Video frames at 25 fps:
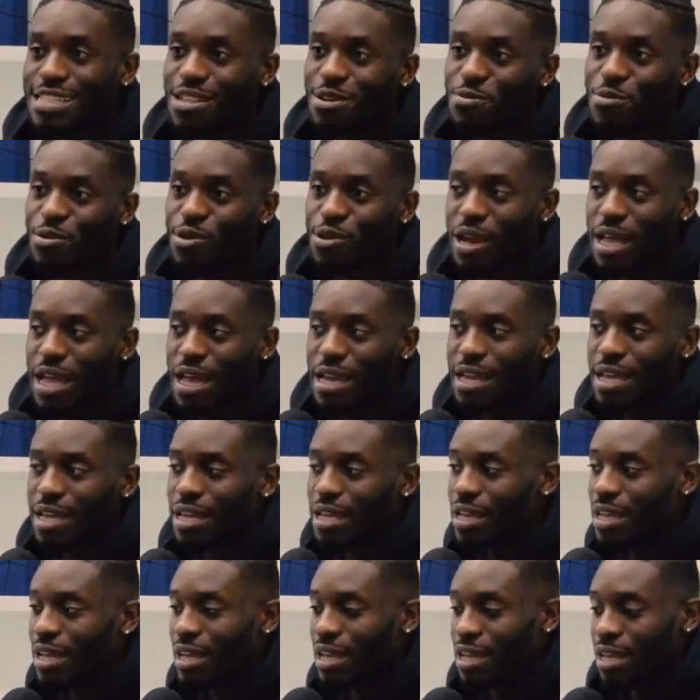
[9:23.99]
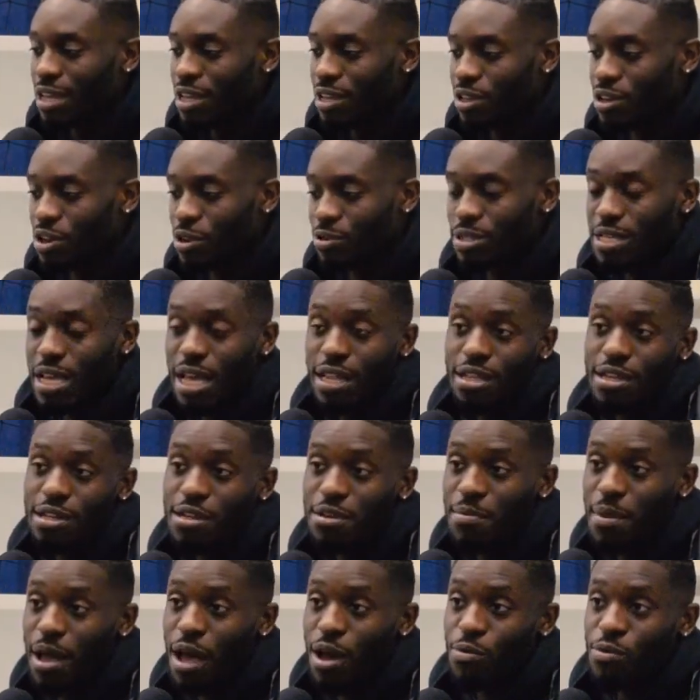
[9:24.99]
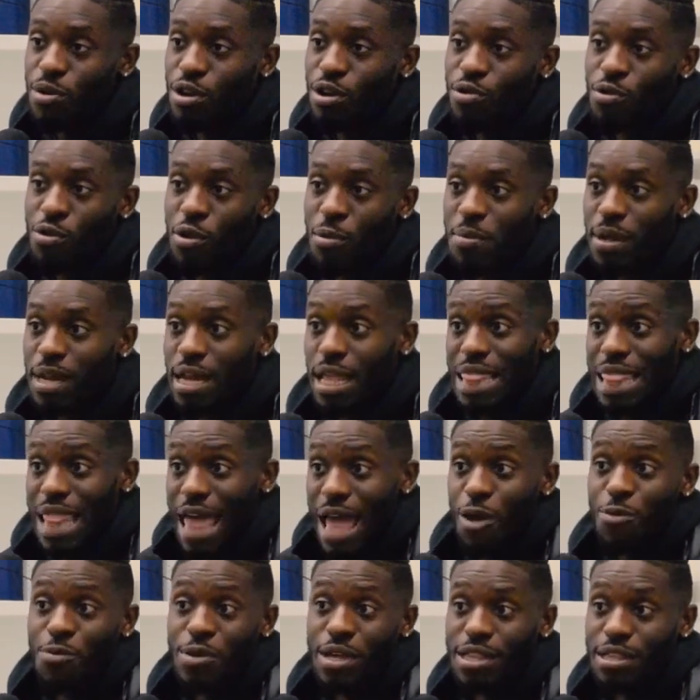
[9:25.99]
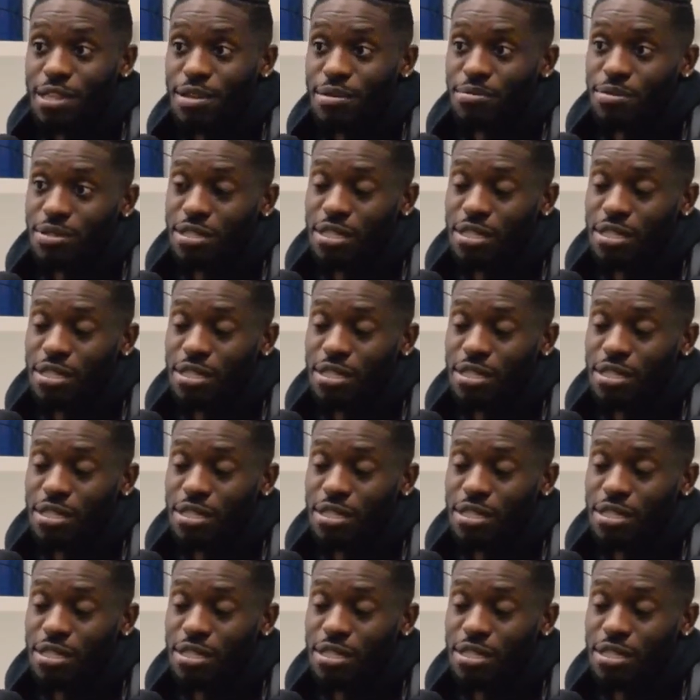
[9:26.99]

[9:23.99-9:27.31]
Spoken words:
and we're kind of, you know, telling them how we grew up and allowing them